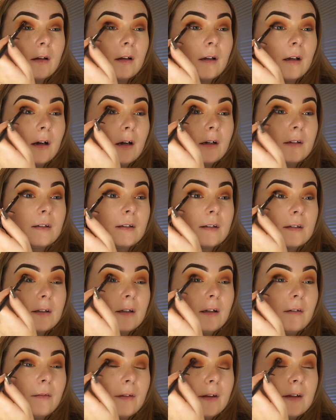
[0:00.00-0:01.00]
I just
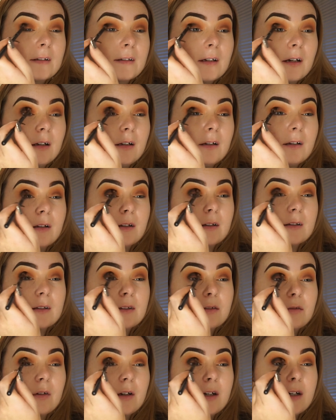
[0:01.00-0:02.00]
love these colours.
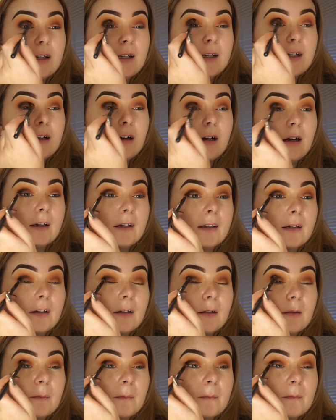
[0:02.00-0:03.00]
It's really like